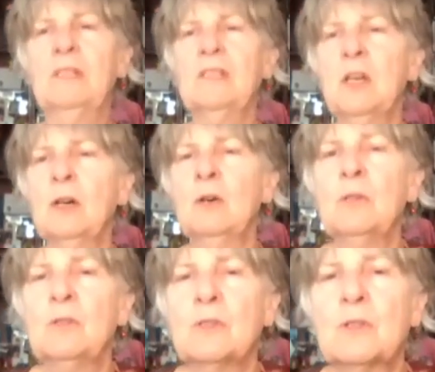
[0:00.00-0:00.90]
So
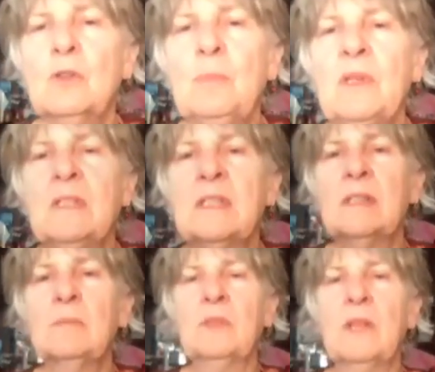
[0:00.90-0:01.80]
you scoop in
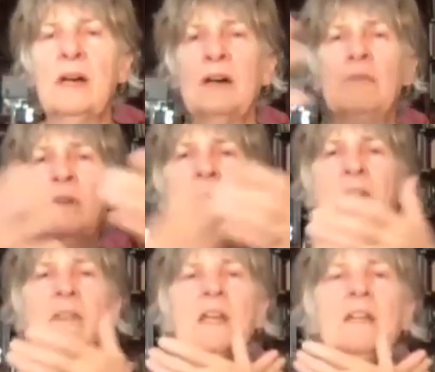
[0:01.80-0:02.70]
some love,
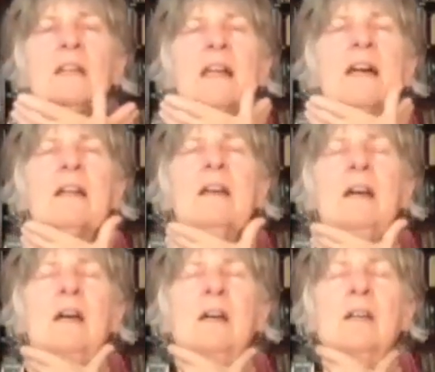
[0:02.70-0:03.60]
and then let
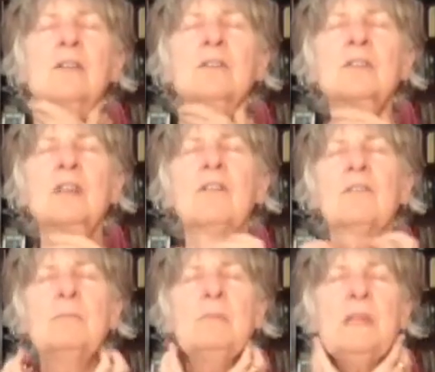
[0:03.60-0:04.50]
yourself
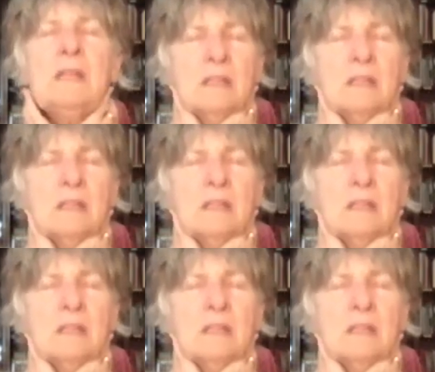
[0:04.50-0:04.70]
meet the